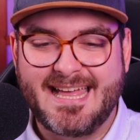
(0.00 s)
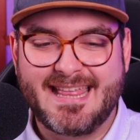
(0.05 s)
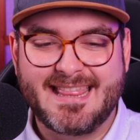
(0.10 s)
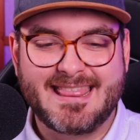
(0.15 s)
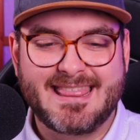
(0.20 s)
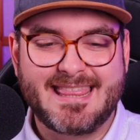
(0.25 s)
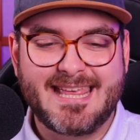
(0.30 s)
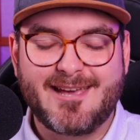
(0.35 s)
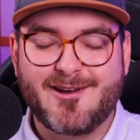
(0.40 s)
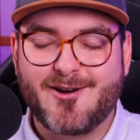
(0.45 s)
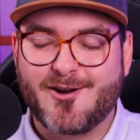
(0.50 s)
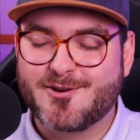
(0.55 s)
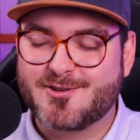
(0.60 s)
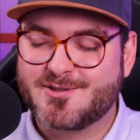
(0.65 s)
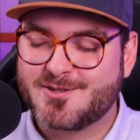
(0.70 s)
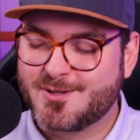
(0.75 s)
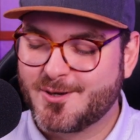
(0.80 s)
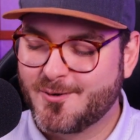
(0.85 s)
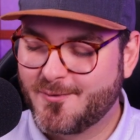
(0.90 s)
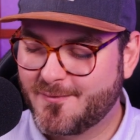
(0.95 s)
They are
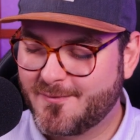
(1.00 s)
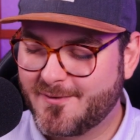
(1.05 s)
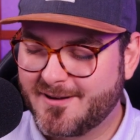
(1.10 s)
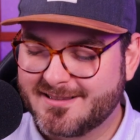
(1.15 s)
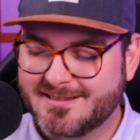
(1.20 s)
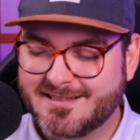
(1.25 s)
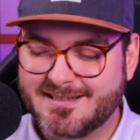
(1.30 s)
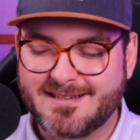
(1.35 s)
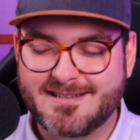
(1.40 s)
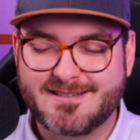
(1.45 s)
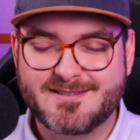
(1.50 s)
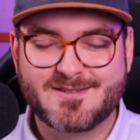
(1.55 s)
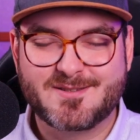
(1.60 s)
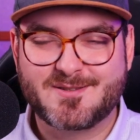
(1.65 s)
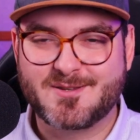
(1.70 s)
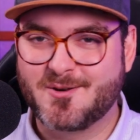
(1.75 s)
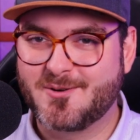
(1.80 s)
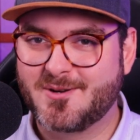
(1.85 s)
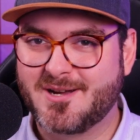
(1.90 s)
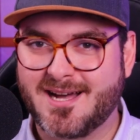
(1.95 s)
so friendly,
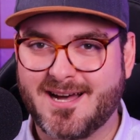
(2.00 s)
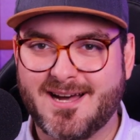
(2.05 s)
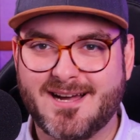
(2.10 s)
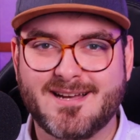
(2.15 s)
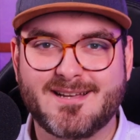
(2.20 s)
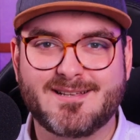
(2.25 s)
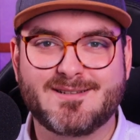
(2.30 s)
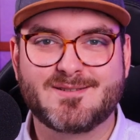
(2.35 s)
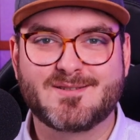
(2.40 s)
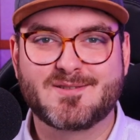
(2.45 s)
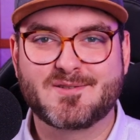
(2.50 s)
so kind,